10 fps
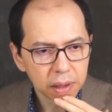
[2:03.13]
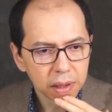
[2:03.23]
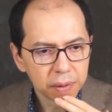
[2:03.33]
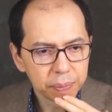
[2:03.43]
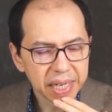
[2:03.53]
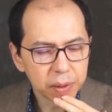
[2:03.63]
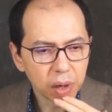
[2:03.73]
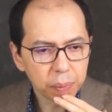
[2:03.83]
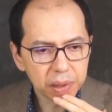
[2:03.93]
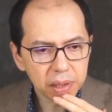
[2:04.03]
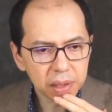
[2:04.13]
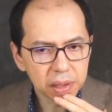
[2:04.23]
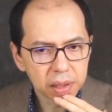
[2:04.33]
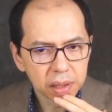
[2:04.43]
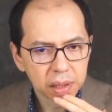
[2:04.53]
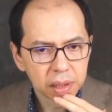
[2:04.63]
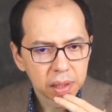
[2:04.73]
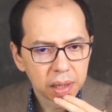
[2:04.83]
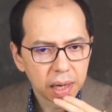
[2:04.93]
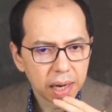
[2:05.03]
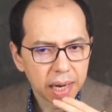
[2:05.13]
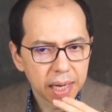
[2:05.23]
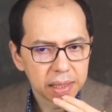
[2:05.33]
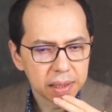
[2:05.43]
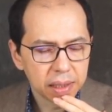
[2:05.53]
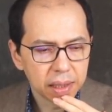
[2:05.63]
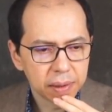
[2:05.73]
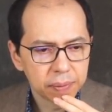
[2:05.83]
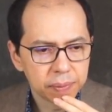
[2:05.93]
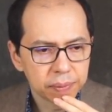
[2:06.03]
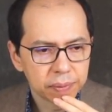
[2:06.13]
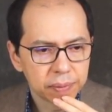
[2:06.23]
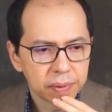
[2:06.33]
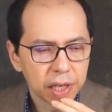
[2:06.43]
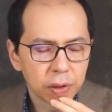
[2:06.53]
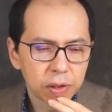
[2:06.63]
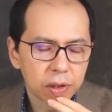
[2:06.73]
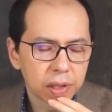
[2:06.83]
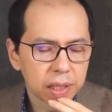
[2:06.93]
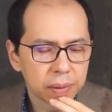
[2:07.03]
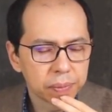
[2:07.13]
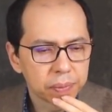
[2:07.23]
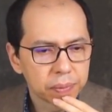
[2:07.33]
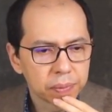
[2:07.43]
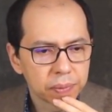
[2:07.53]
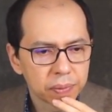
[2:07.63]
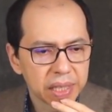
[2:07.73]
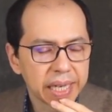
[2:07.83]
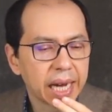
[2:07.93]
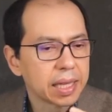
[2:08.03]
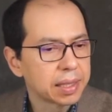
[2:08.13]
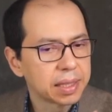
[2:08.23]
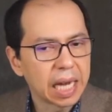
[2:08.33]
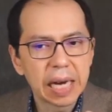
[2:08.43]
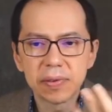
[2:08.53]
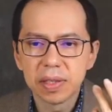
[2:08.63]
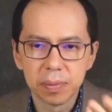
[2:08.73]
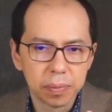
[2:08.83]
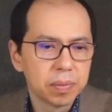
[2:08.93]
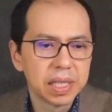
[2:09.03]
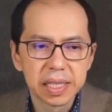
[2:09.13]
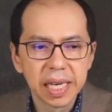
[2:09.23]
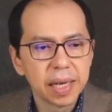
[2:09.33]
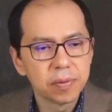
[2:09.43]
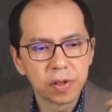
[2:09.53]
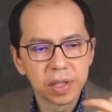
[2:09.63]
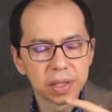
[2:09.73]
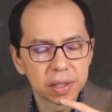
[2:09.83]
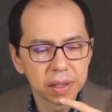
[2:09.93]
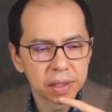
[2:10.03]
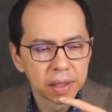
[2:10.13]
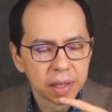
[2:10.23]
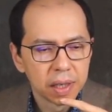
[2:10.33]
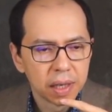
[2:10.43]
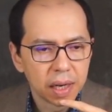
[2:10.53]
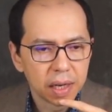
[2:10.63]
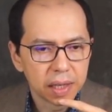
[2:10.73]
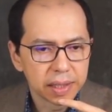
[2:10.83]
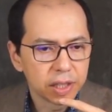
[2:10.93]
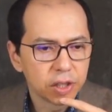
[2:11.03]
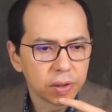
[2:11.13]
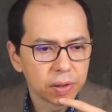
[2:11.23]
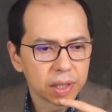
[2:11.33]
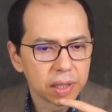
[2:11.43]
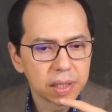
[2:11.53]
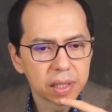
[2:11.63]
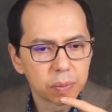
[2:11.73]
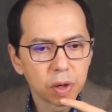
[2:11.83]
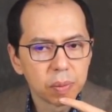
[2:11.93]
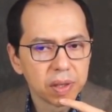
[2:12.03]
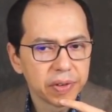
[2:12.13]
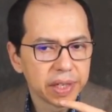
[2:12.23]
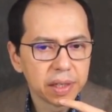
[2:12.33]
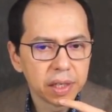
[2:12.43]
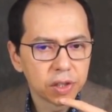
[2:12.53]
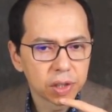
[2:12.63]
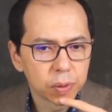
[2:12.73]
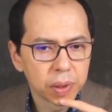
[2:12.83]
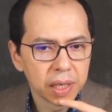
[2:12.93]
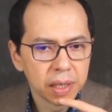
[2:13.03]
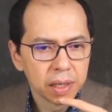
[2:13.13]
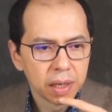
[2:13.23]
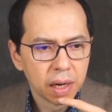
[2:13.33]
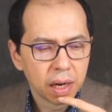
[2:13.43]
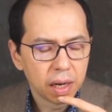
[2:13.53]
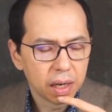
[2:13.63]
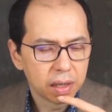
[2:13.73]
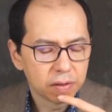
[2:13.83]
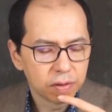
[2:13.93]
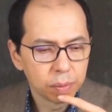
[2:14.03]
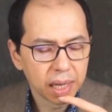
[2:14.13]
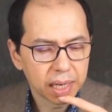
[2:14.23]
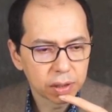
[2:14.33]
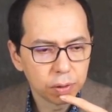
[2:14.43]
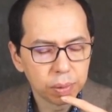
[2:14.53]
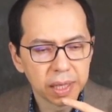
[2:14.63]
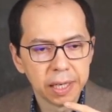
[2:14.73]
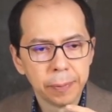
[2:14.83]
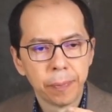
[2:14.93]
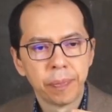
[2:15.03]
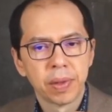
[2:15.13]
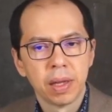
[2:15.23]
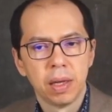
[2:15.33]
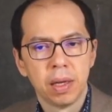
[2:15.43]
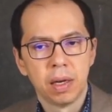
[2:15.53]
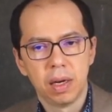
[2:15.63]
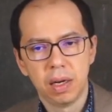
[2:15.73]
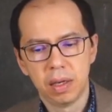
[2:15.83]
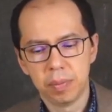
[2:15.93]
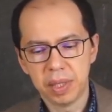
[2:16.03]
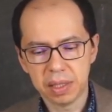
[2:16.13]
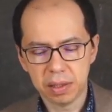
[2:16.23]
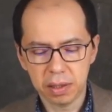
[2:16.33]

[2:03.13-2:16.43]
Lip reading: main weapons. And it was only the analysis after this game, for instance, that showed that this is probably a very dangerous way for Black to play. But